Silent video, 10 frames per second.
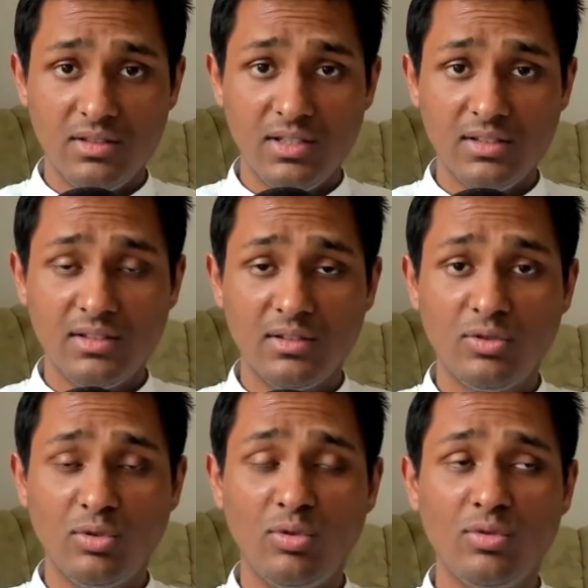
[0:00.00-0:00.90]
Yes.
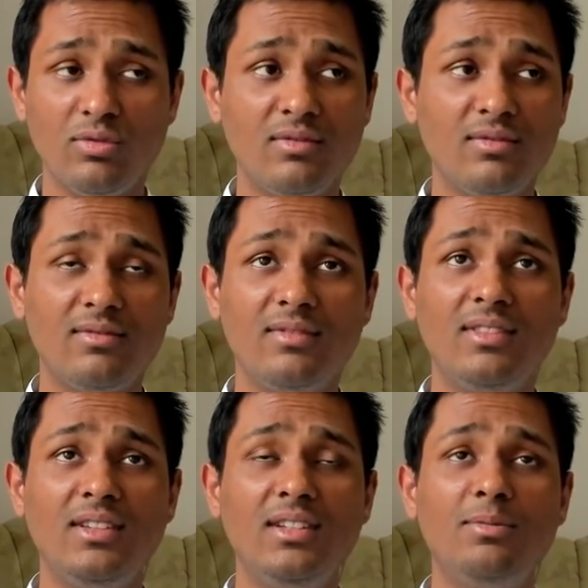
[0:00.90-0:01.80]
So
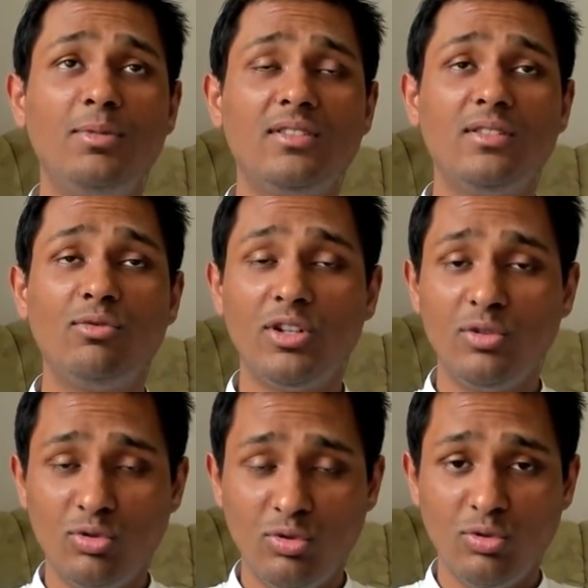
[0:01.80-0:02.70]
this person, what he
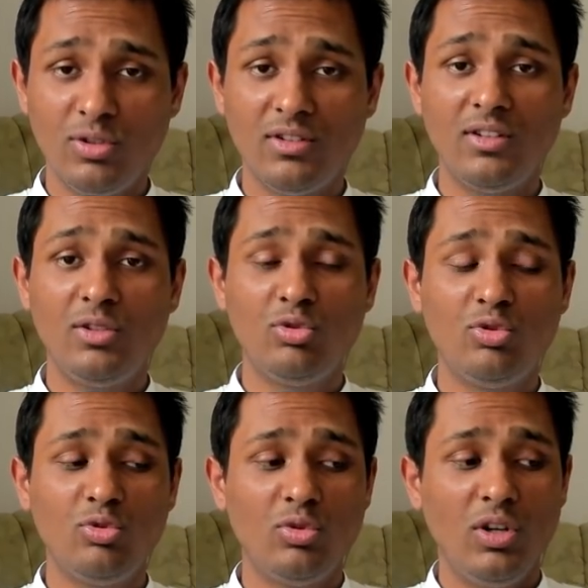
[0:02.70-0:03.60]
used to do is, he used
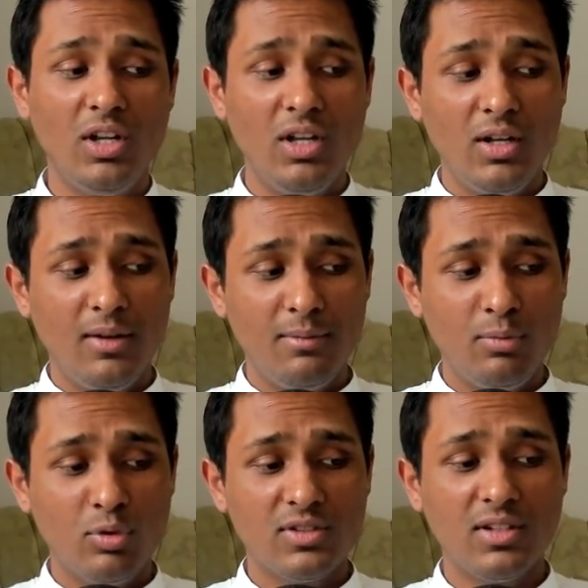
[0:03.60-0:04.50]
to
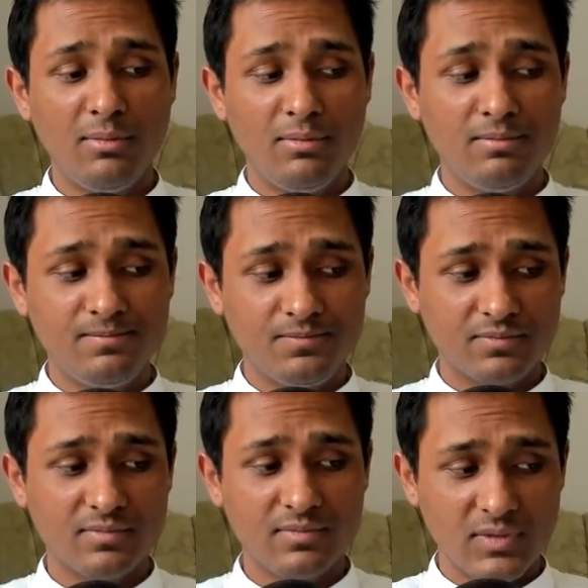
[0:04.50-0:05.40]
put some
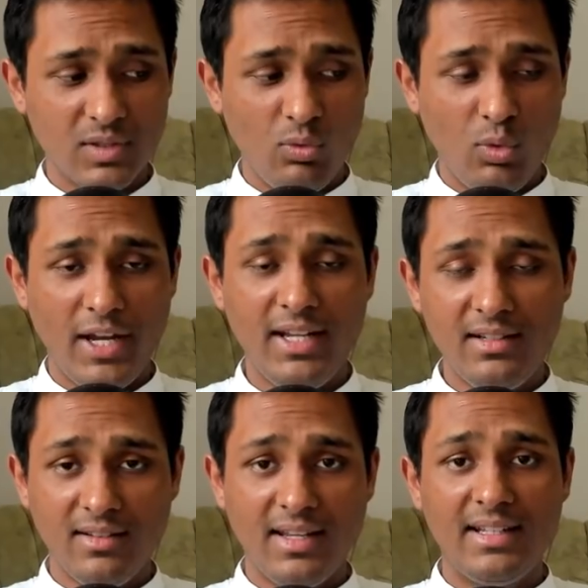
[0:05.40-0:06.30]

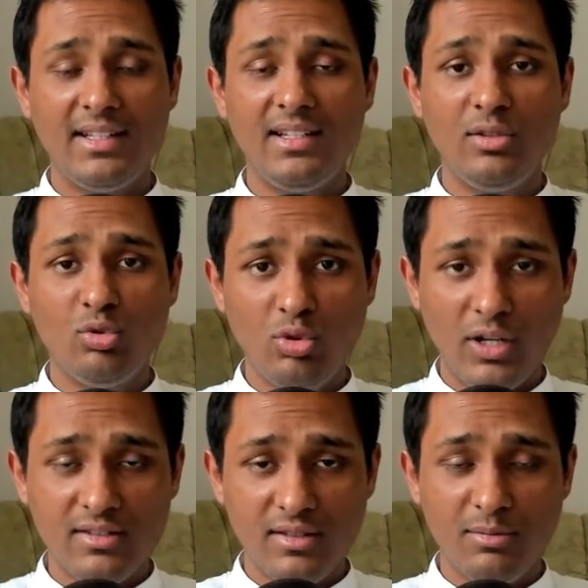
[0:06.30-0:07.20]
wine and then he used to
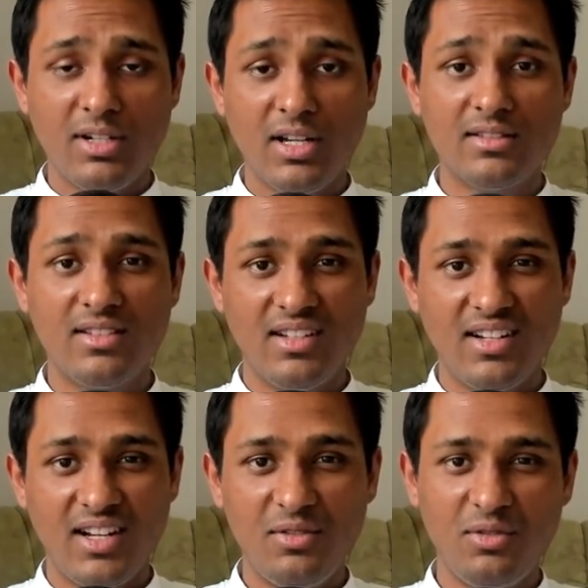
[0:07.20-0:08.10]
add some drugs there.
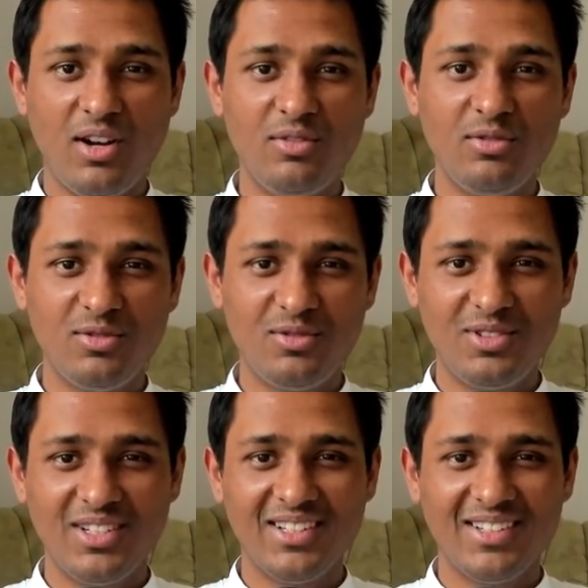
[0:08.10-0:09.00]
I don't know how he used to
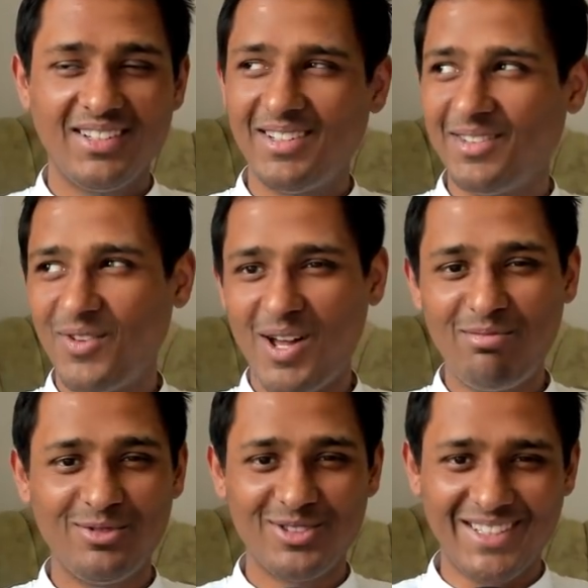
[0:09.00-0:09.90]
drink.
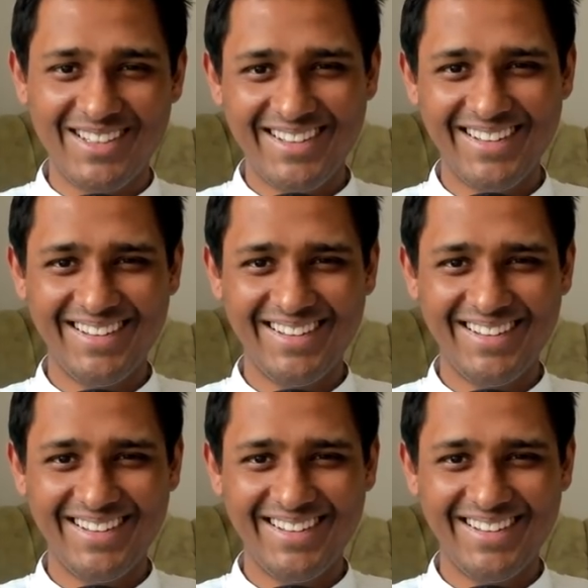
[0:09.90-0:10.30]
Mahapurushis.